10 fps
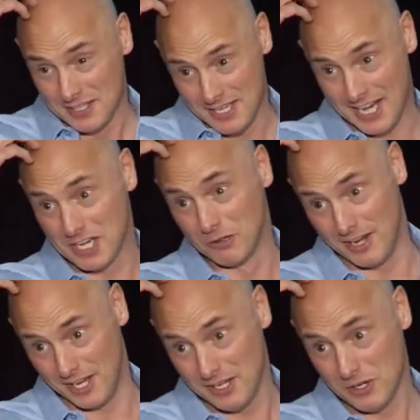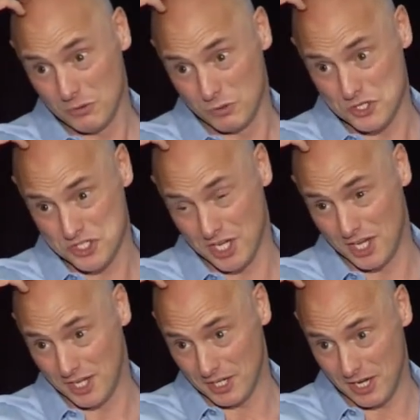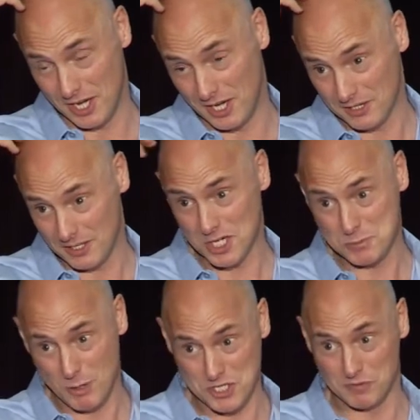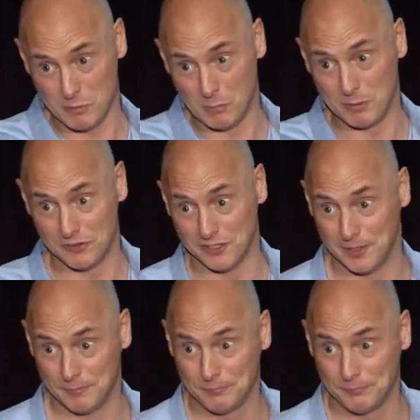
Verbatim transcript: Keck Array was, uh, uh, large parts of it were built here.